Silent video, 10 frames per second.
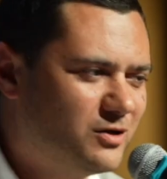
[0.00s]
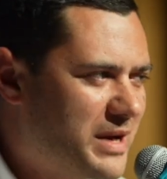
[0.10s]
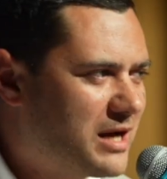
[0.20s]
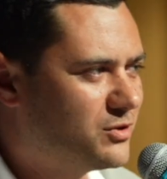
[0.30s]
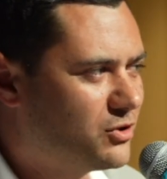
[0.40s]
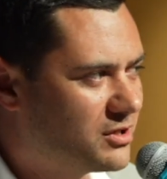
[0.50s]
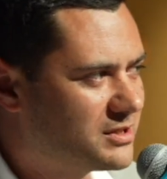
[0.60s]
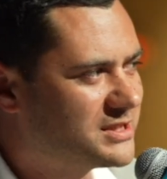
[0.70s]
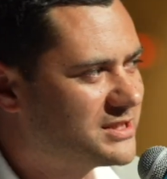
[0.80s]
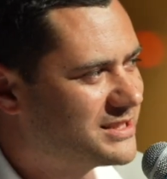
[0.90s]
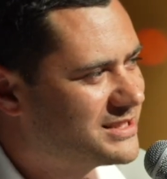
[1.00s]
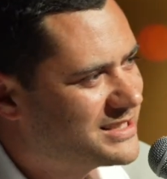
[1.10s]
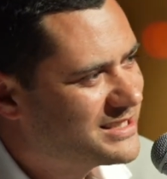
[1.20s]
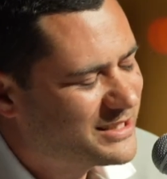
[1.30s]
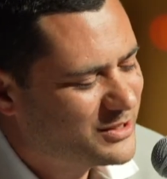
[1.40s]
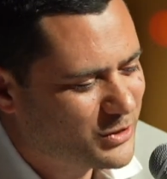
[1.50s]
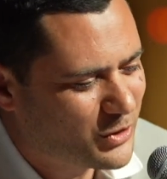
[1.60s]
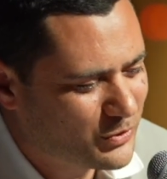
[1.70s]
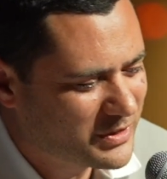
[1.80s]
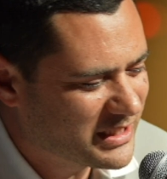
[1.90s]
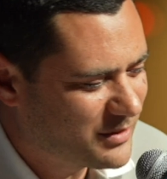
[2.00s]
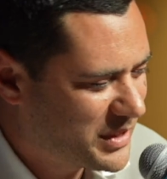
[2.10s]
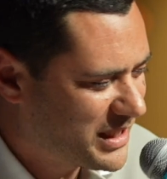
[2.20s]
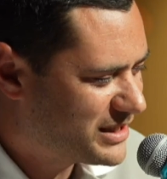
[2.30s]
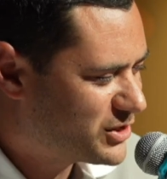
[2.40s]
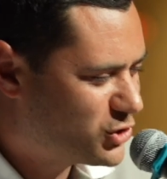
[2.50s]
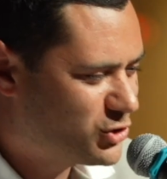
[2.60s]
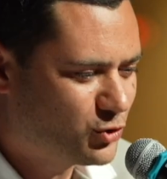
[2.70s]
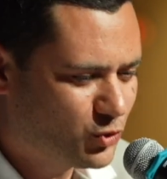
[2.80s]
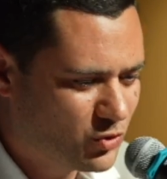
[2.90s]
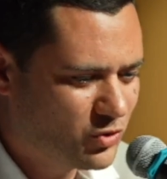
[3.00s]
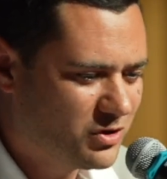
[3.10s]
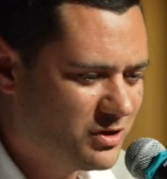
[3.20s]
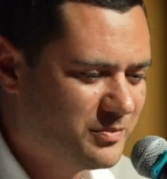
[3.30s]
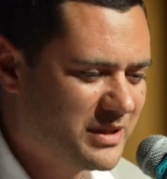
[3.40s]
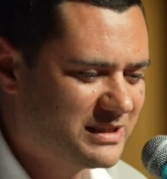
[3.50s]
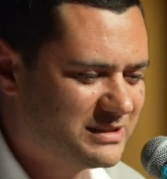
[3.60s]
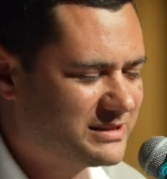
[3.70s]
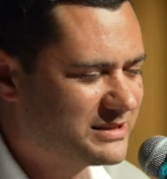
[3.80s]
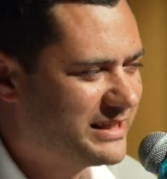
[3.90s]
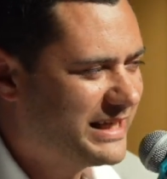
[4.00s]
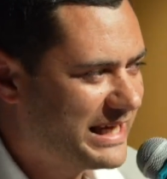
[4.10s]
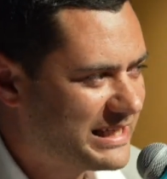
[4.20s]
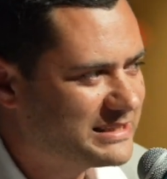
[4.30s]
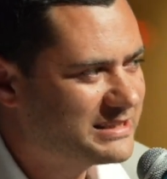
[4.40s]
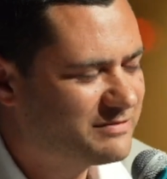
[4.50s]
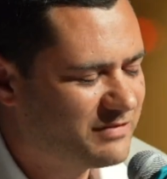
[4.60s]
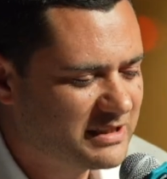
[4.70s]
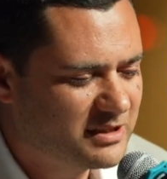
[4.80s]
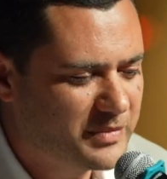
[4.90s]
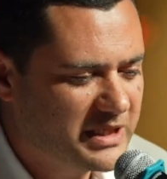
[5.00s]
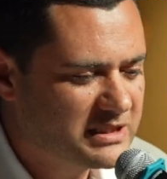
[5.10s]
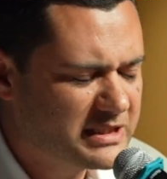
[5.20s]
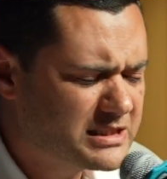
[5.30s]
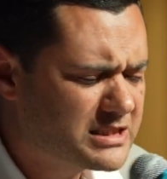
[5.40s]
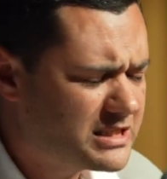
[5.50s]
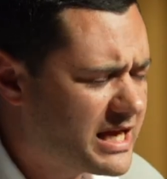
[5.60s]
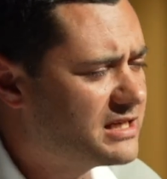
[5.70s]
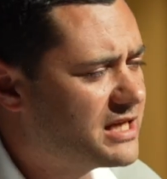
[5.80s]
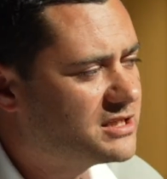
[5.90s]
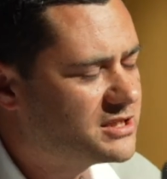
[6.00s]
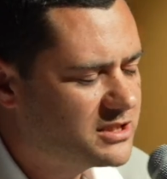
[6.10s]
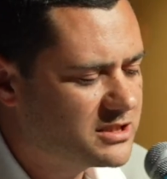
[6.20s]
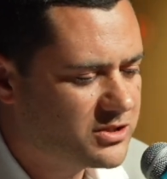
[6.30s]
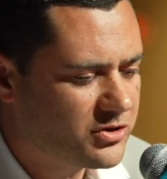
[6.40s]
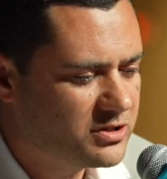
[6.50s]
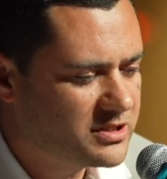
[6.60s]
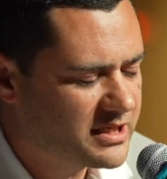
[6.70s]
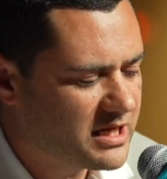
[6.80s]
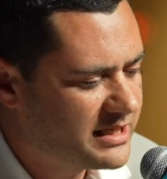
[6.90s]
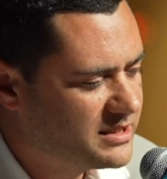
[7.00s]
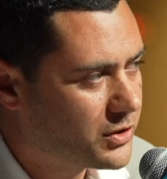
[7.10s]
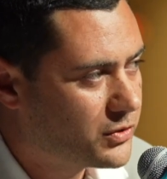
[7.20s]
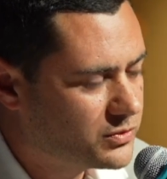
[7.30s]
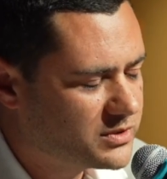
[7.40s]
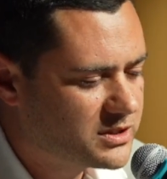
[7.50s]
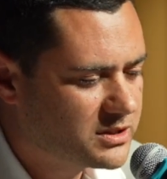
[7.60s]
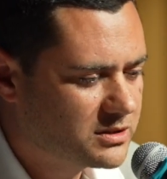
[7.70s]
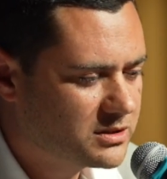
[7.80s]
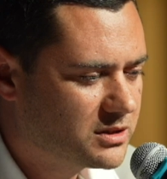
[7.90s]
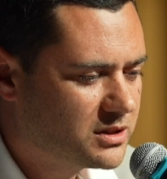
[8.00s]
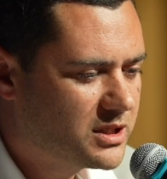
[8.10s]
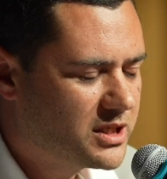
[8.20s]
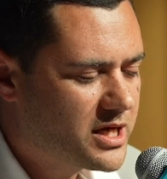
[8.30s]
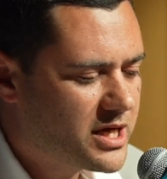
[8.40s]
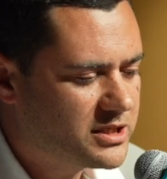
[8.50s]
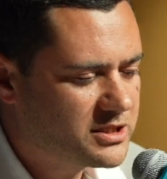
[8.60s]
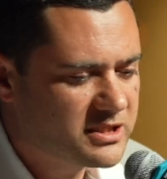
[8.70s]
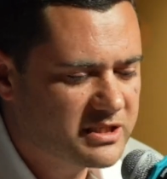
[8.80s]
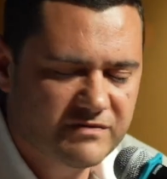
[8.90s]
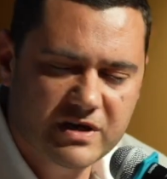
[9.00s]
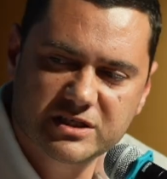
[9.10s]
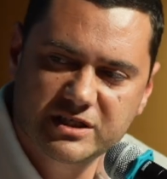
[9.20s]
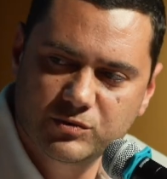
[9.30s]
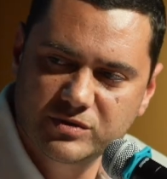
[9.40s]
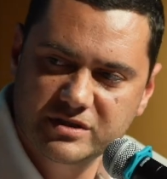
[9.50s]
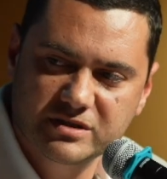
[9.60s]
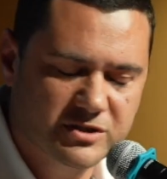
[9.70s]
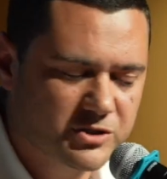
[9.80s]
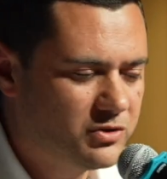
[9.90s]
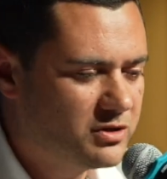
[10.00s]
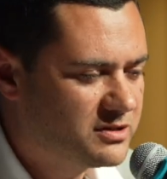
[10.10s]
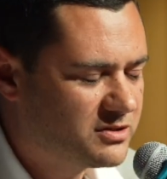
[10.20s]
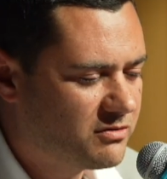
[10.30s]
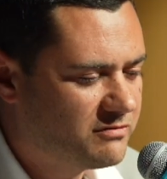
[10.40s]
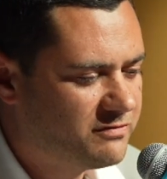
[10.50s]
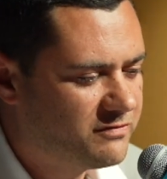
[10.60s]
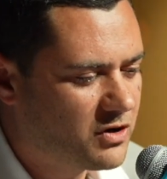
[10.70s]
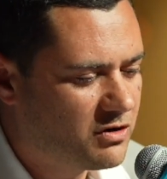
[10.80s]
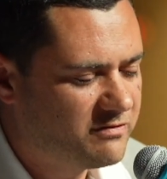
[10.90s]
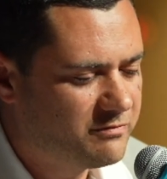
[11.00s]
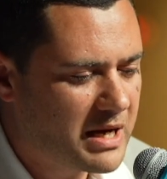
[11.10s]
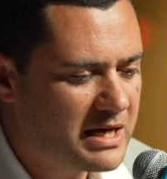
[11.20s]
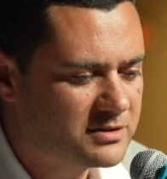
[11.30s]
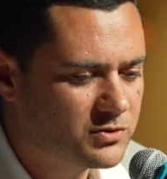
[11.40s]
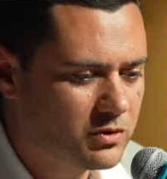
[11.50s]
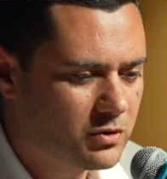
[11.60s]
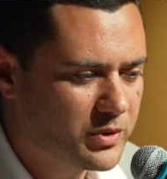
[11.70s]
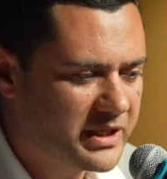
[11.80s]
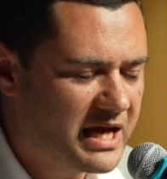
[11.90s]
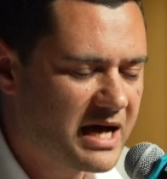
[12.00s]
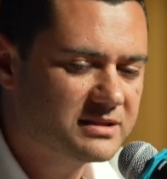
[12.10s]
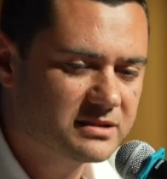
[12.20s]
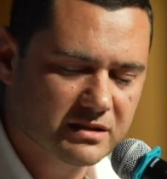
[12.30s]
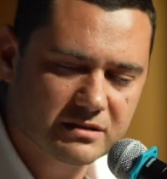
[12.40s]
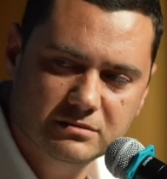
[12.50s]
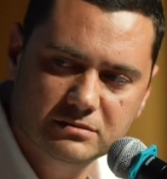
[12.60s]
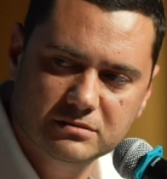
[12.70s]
about not totally being sure, but yes, fundamentally. And she just turned and said, "I don't." And she said that she was a student of Mātua Winiata.